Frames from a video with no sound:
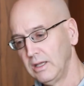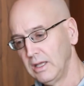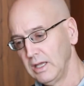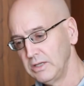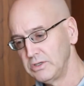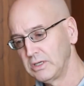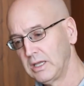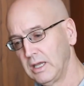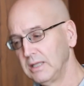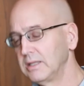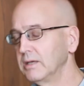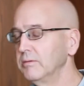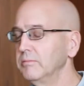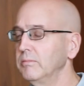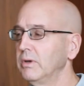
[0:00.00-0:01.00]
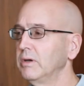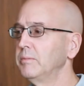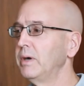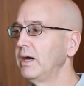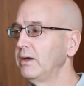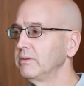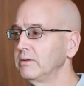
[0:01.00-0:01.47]
educate them
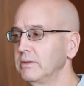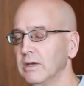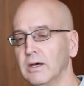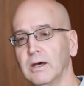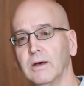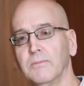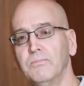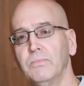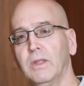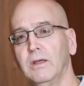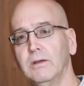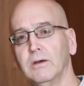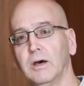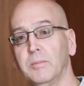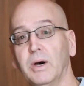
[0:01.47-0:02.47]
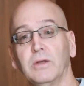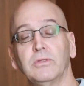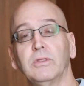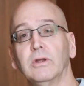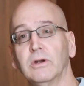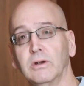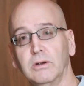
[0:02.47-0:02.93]
about
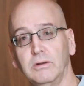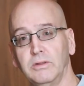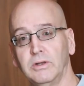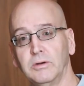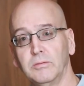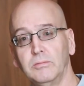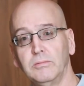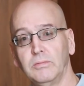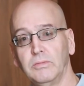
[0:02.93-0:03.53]
their